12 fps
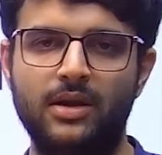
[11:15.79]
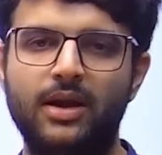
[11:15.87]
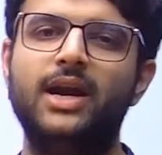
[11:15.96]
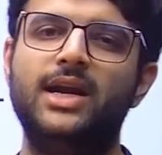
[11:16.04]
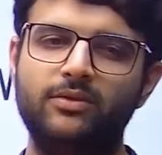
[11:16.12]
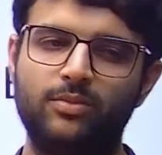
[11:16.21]

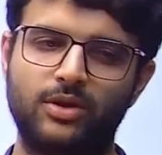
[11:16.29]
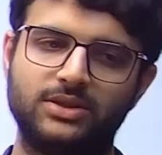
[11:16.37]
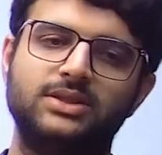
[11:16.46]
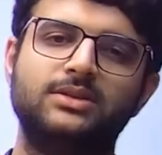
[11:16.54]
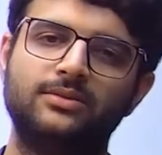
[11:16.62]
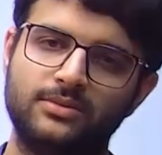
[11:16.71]
Interview process
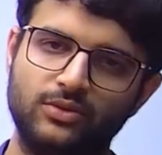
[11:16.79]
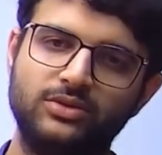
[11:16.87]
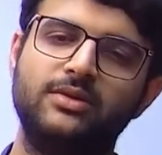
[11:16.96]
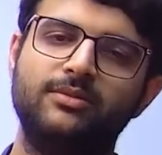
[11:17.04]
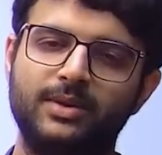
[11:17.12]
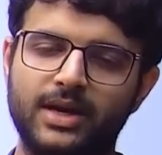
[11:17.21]
is
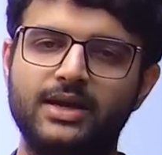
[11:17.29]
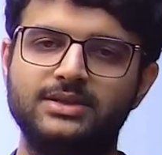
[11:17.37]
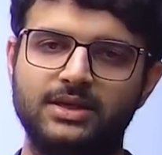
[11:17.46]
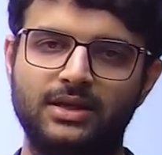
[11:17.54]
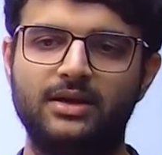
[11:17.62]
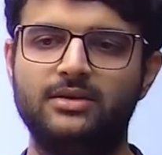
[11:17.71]
usually pretty
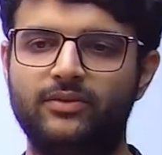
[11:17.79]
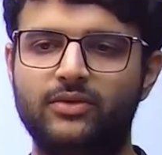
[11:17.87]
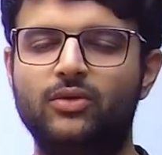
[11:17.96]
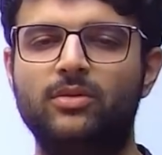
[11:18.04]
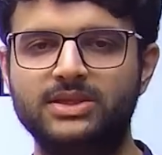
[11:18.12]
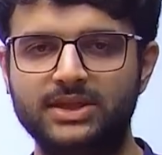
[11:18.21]
easy here. If you
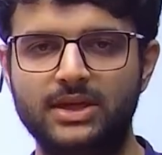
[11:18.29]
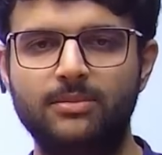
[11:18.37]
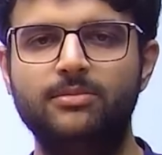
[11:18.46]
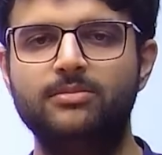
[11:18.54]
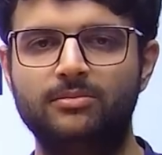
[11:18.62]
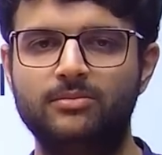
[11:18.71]
don't mess it
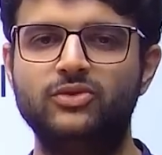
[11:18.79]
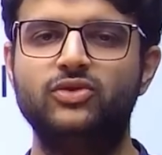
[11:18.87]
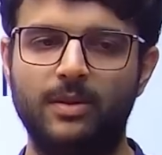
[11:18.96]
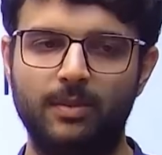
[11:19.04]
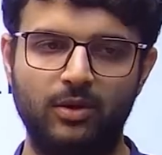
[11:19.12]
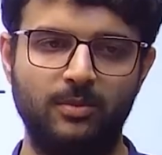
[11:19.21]
up, you should
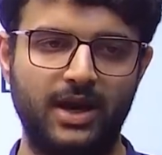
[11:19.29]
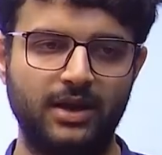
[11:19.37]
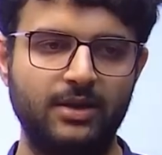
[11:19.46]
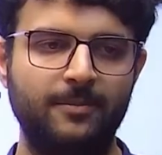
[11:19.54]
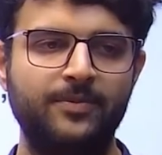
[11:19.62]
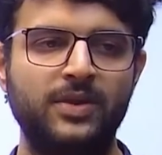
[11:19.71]
be able to make it
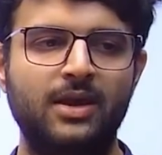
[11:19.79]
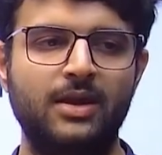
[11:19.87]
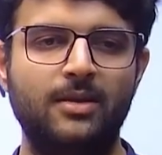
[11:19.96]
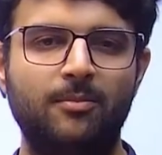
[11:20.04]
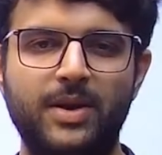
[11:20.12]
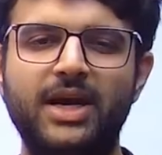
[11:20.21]
in.
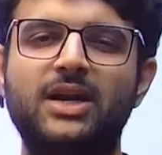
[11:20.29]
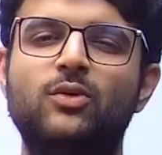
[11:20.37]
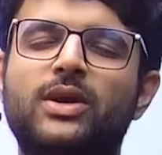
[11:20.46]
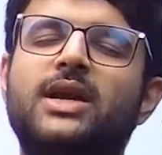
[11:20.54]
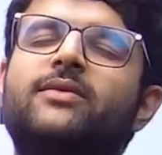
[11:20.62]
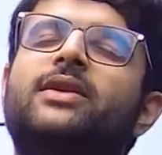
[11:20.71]
Pretty
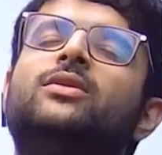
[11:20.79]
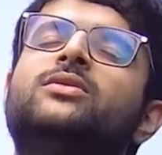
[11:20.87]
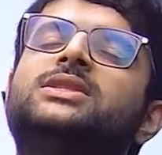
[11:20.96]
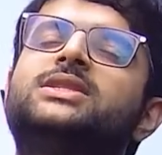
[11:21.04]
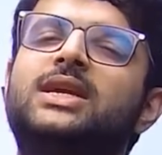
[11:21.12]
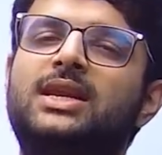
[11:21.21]
lucrative and you know,
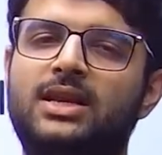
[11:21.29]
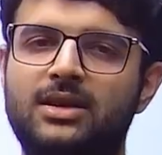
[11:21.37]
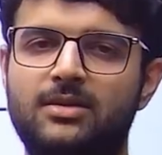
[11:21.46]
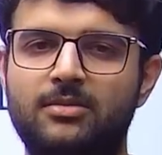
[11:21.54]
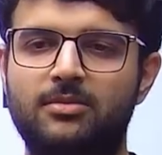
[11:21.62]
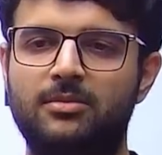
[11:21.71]
chill,
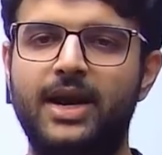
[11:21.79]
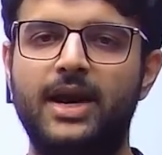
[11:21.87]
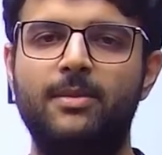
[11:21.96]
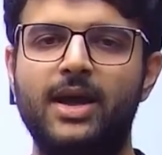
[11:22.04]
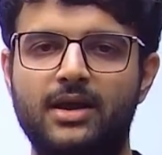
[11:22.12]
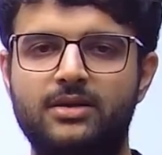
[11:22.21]
laid
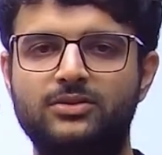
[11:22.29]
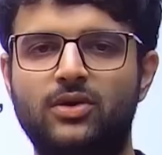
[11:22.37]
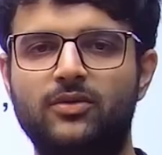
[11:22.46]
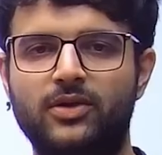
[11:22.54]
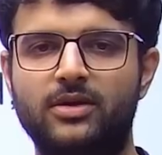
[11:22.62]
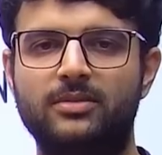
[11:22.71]
back sort
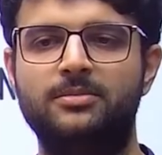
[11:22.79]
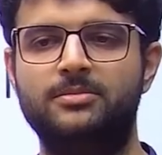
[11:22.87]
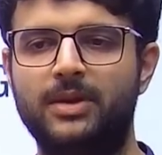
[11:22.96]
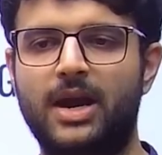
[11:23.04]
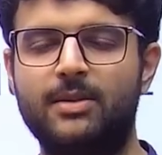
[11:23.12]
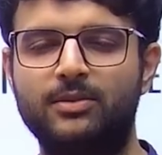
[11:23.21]
of a
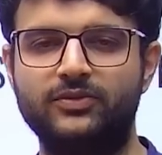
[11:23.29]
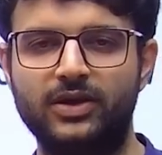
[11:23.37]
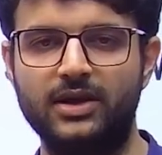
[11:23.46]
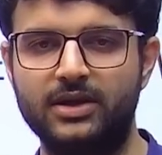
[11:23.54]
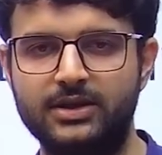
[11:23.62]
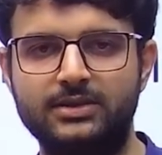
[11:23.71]

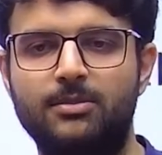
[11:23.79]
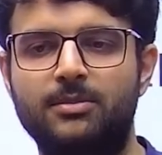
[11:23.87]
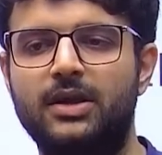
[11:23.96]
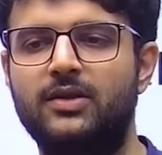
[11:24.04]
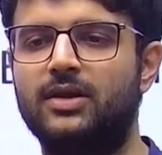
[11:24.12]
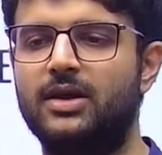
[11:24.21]
atmosphere in these companies.